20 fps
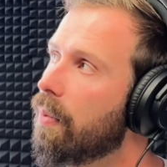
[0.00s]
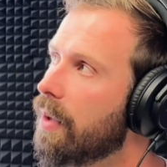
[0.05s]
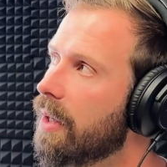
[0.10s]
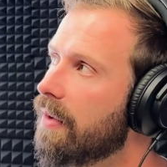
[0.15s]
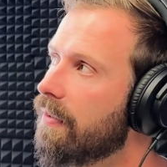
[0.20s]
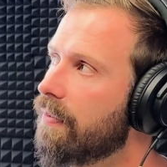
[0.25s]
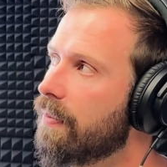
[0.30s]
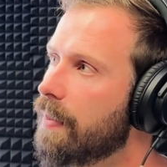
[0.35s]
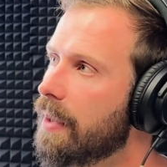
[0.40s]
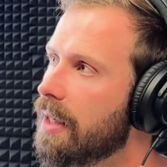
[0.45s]

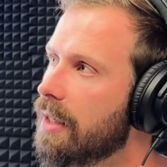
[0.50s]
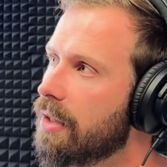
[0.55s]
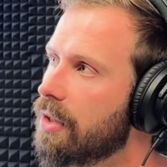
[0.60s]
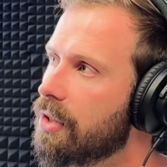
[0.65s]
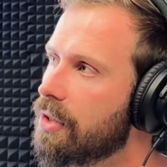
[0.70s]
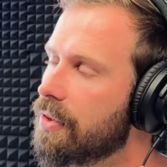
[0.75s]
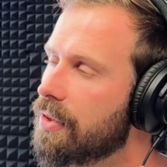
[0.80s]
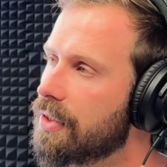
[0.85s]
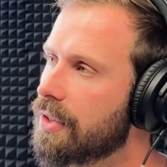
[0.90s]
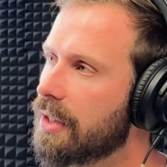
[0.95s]
We've been
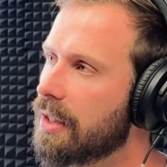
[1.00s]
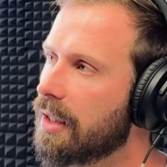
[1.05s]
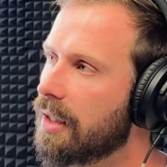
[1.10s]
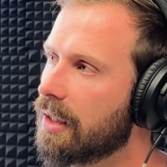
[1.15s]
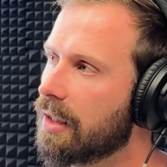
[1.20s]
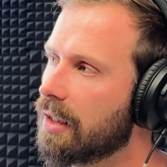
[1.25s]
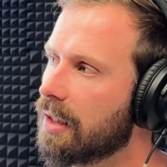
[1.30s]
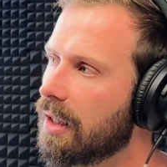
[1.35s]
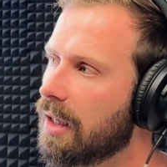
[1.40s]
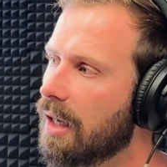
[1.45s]

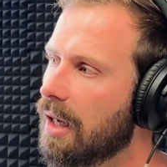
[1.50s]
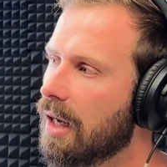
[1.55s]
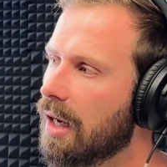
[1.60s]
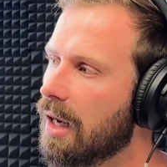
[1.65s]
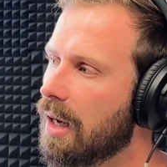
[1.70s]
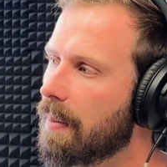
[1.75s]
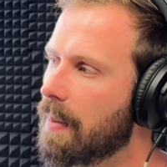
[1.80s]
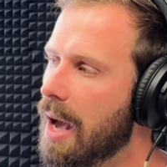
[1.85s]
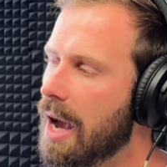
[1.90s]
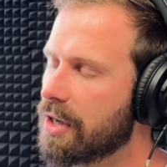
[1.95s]
using
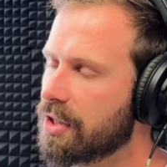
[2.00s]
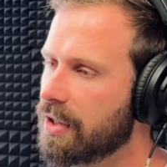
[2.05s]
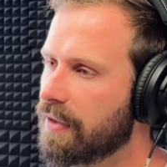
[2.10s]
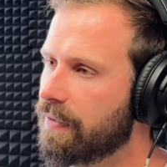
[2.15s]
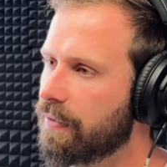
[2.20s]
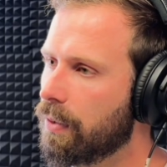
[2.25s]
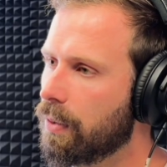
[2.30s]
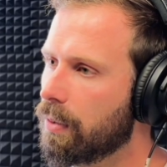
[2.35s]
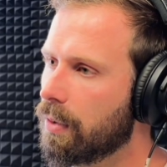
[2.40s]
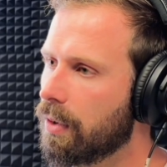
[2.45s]
actually
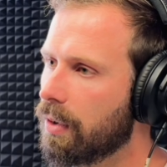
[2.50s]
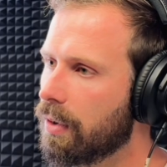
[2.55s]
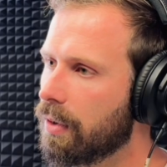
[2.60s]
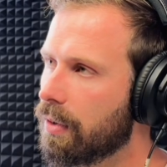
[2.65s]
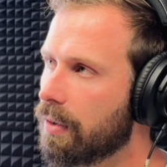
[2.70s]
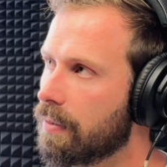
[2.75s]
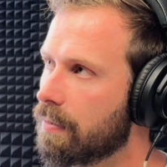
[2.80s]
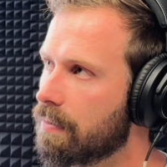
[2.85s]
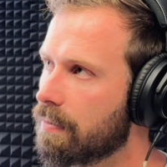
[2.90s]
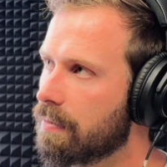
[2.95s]

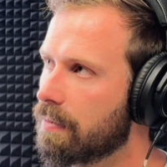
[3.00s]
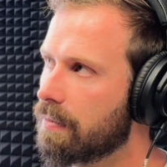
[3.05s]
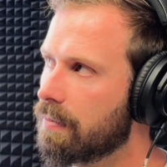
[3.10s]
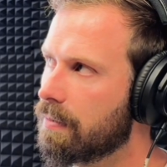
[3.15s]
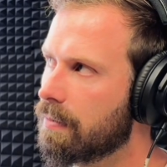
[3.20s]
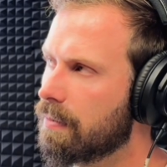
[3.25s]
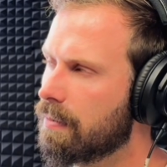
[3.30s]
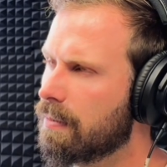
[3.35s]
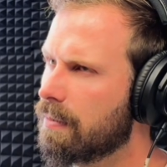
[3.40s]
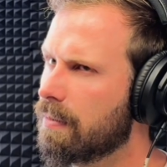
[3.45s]
4.0,
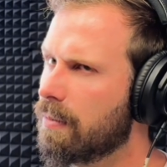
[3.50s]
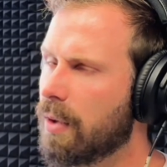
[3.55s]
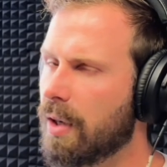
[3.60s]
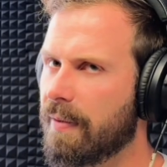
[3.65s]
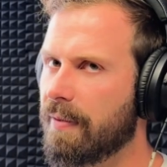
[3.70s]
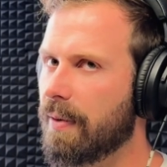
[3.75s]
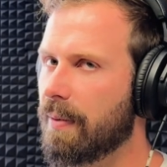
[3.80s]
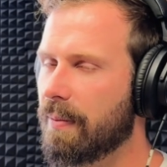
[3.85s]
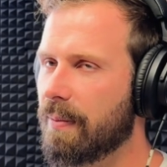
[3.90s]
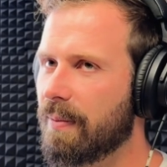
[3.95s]

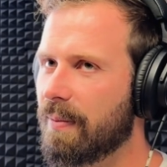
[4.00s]
whatever,